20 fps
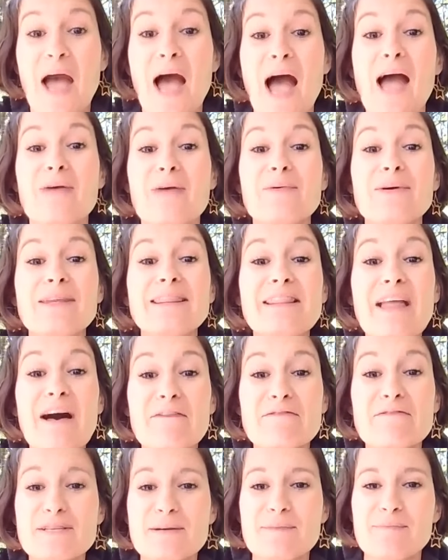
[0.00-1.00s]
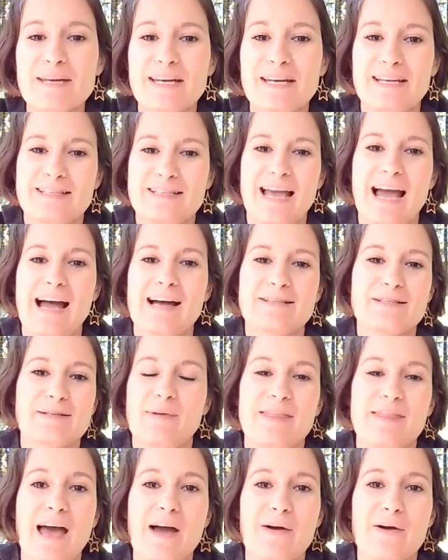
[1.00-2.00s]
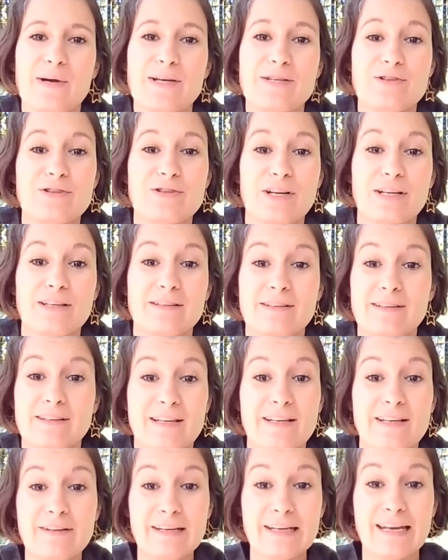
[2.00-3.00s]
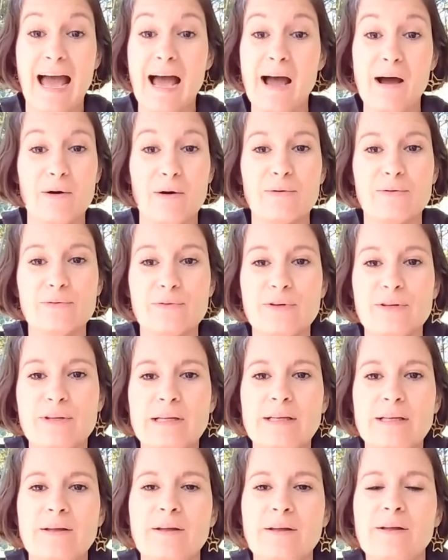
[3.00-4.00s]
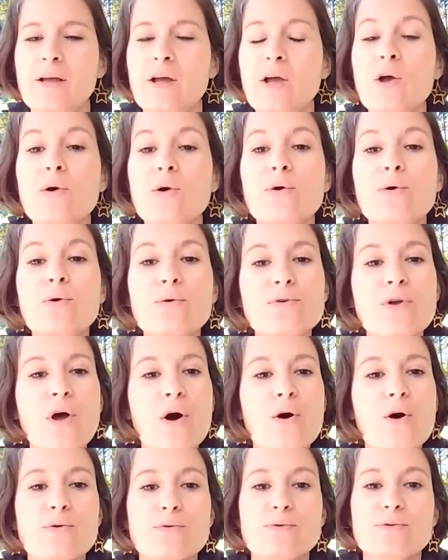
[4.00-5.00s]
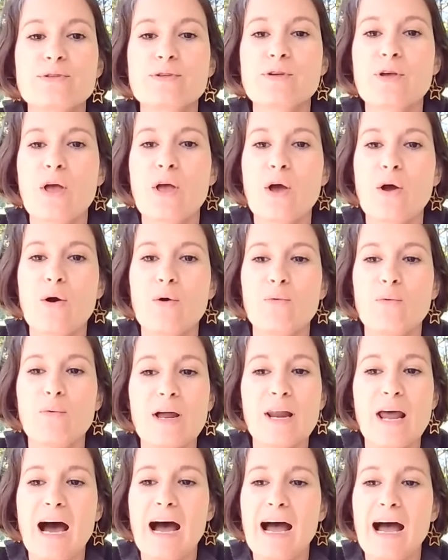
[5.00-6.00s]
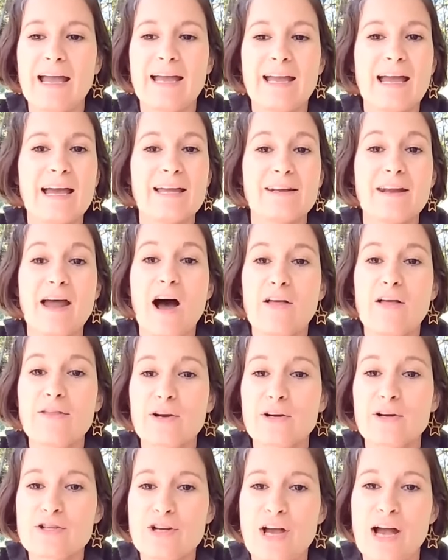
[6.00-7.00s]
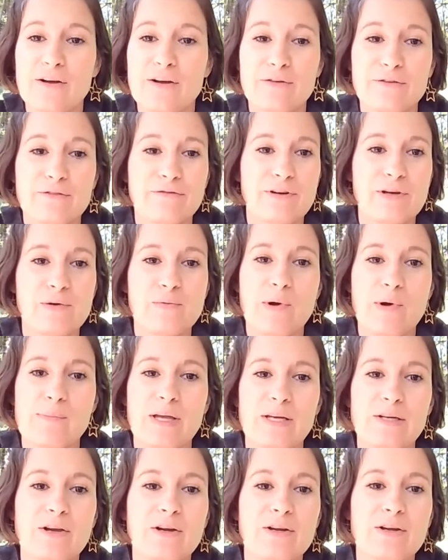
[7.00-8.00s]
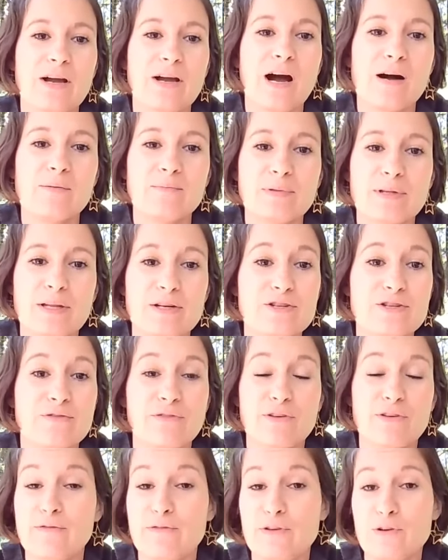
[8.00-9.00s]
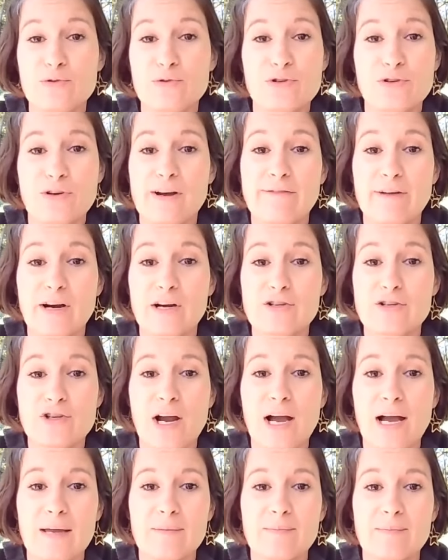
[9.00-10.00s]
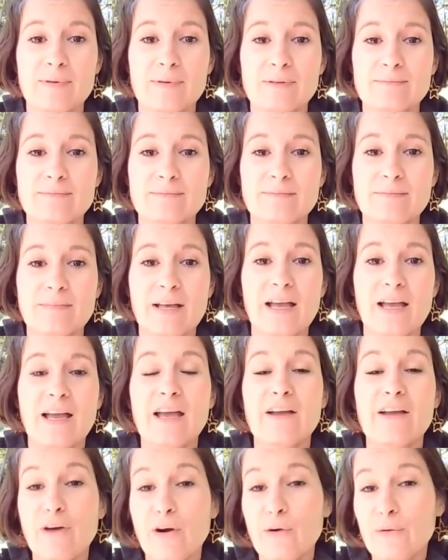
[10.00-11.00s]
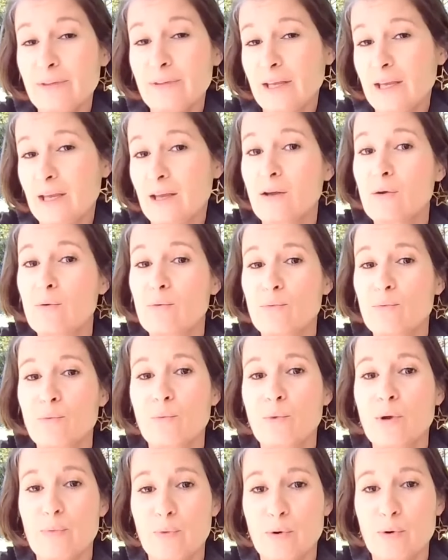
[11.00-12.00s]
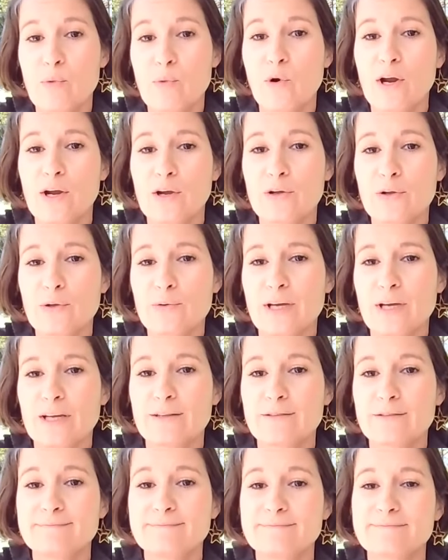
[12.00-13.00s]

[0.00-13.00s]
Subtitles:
I would love somebody to ask me that question, even now. Who knows what I and other child-free women could accomplish for the future of our tribe? If only we were more included.